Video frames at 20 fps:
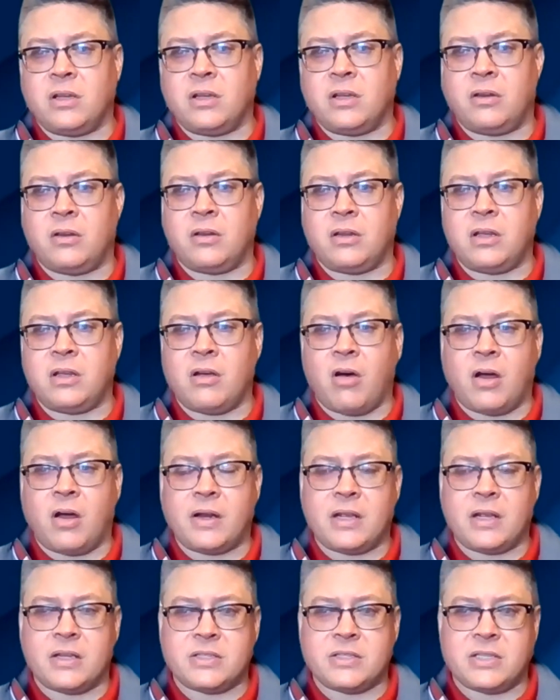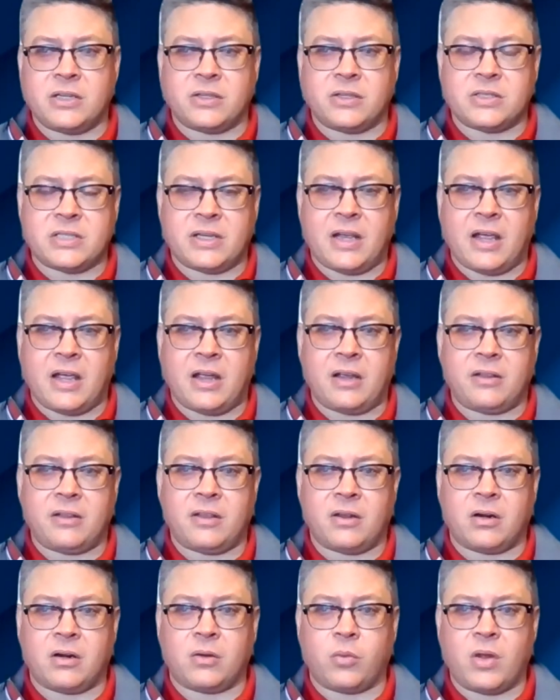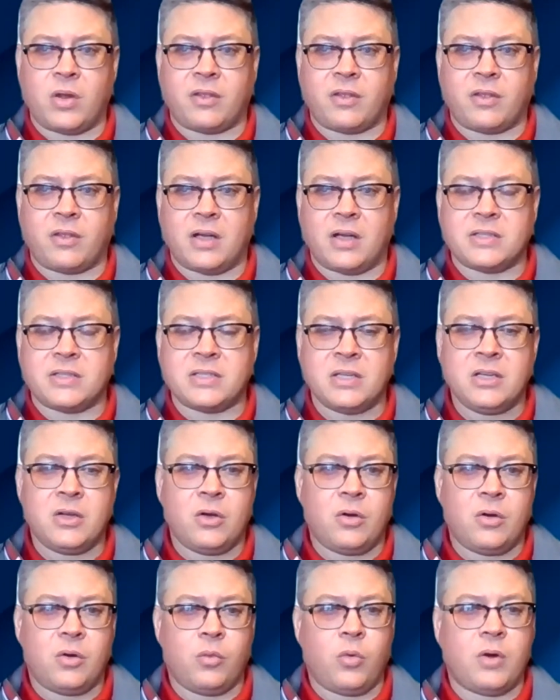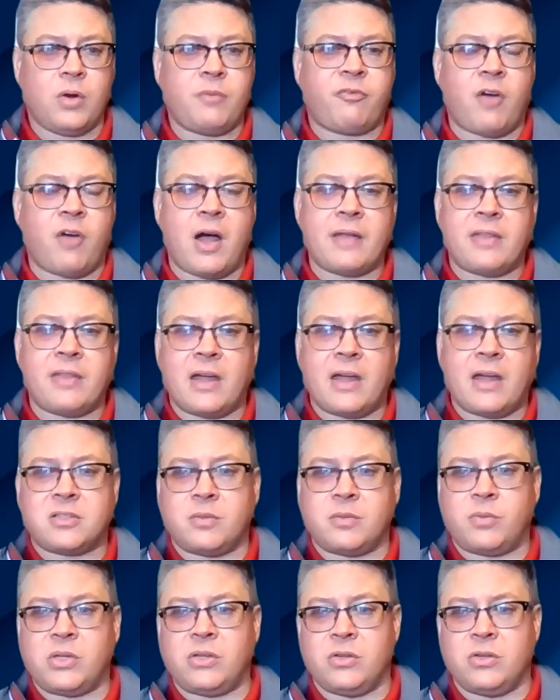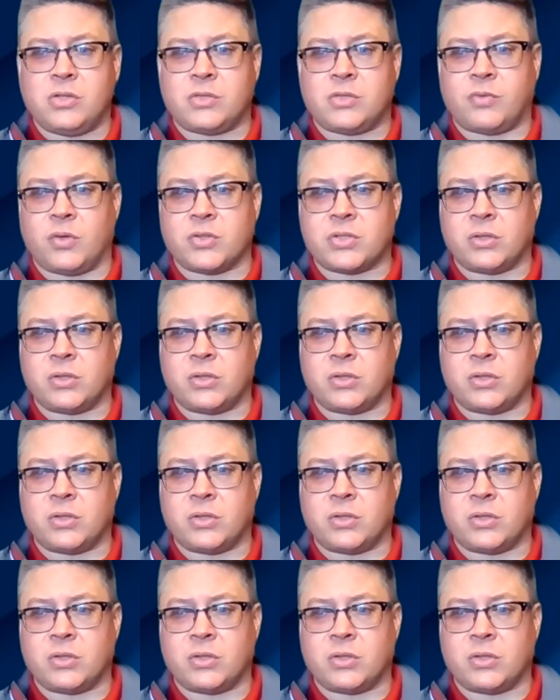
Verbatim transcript: in the audience here today that are with us would find that to be useful.